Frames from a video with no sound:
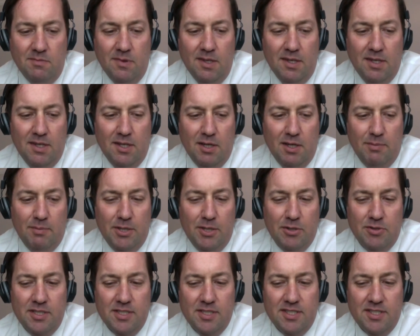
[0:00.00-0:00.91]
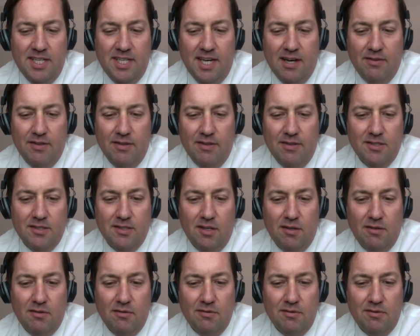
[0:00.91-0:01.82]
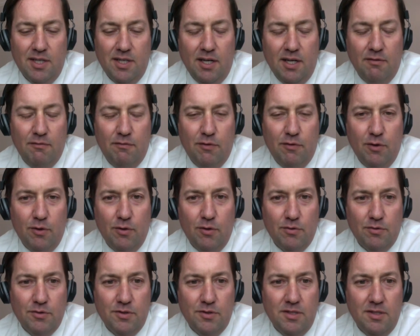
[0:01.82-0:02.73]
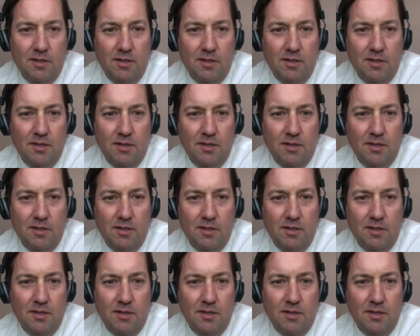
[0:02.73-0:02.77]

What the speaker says: it'll be interesting to see how this all unfolds.